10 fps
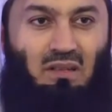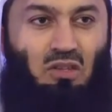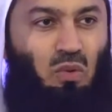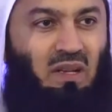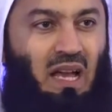
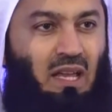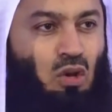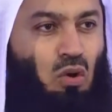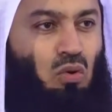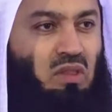You and I
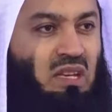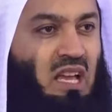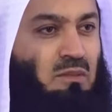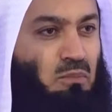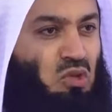know that
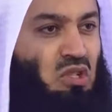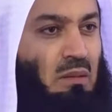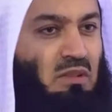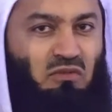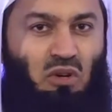as
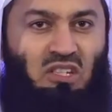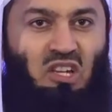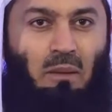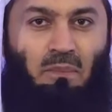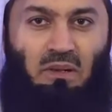Muslims, for
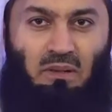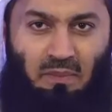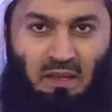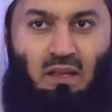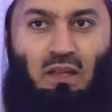example,
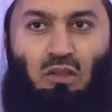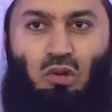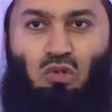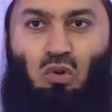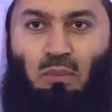
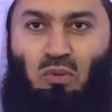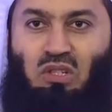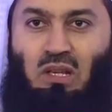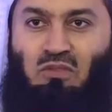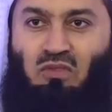those who are
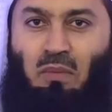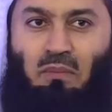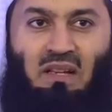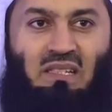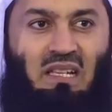Muslims from
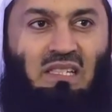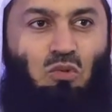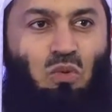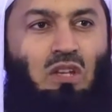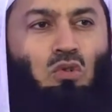amongst us,
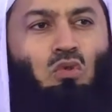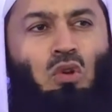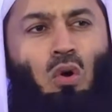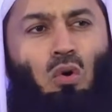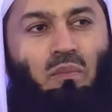we do
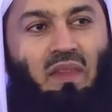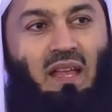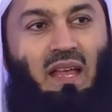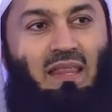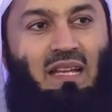know
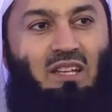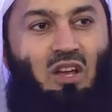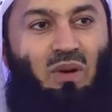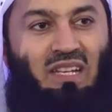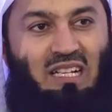that
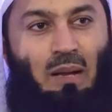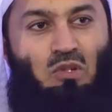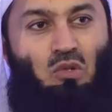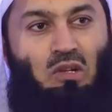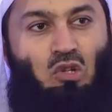when it comes
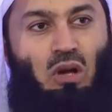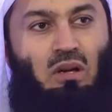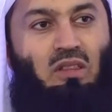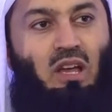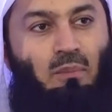to a
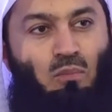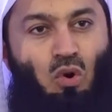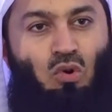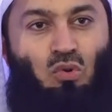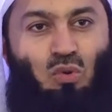dog, there are
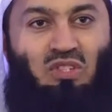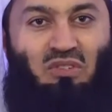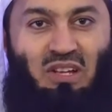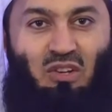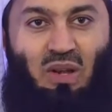more rules
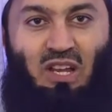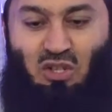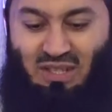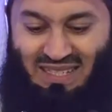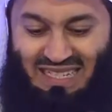and
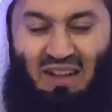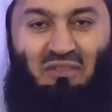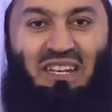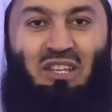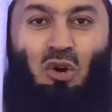regulations
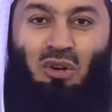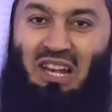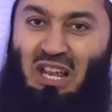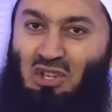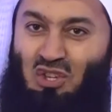governing your
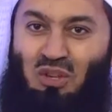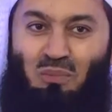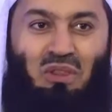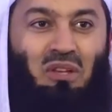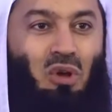relationship
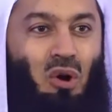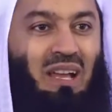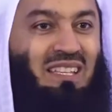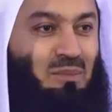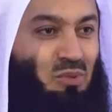with a dog
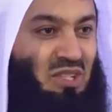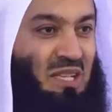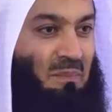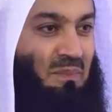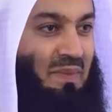as a Muslim.